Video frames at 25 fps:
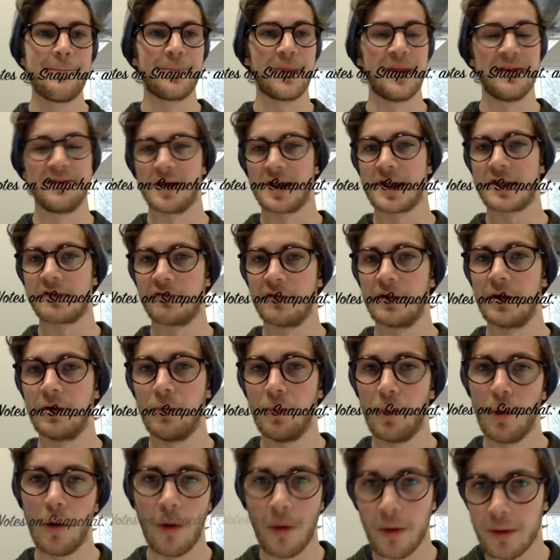It doesn't really
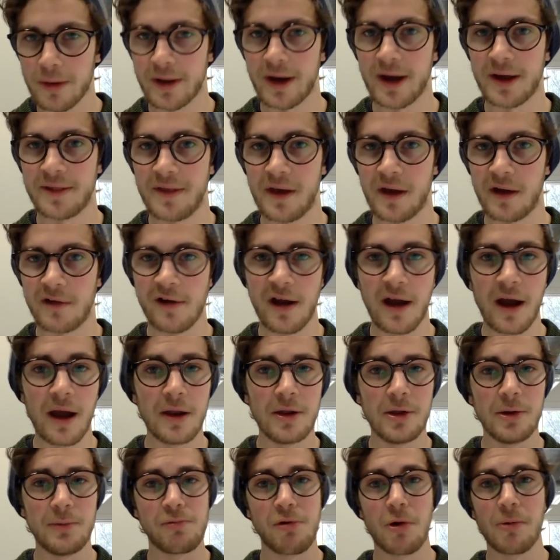work like that, right?
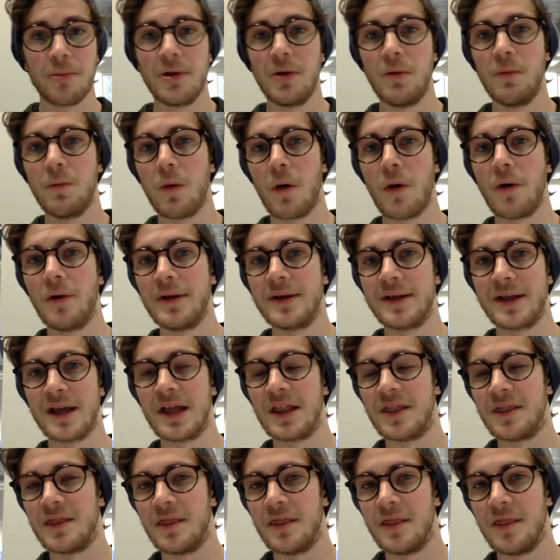You probably won't get